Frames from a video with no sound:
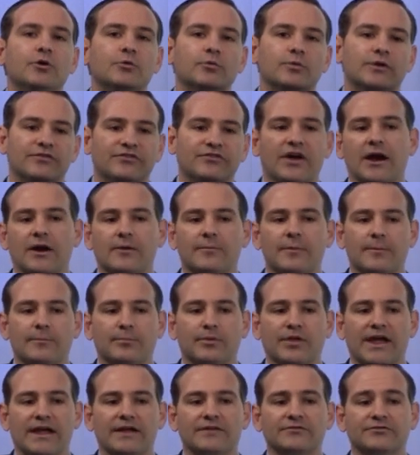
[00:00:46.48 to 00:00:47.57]
retirement
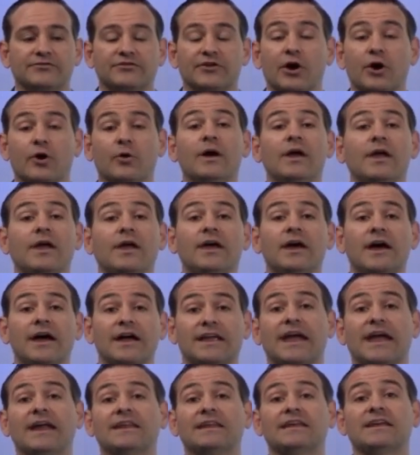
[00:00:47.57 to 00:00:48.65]
plan. So
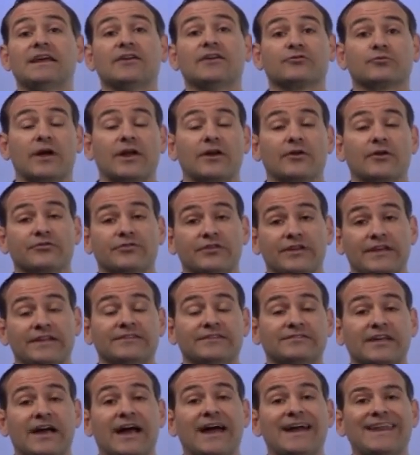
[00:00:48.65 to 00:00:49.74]
again, he has rentals
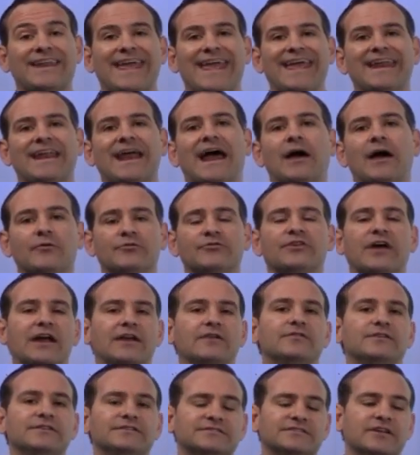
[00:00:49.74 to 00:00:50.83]
inside and outside
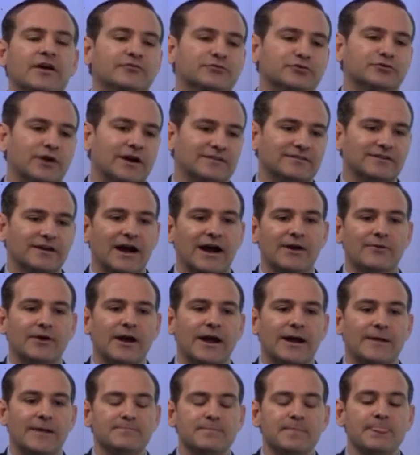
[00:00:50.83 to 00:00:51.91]
of his self-directed
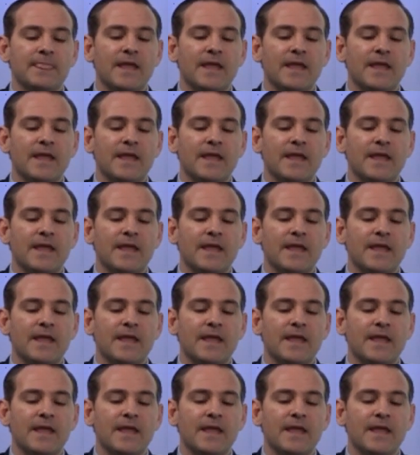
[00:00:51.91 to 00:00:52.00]
IRA.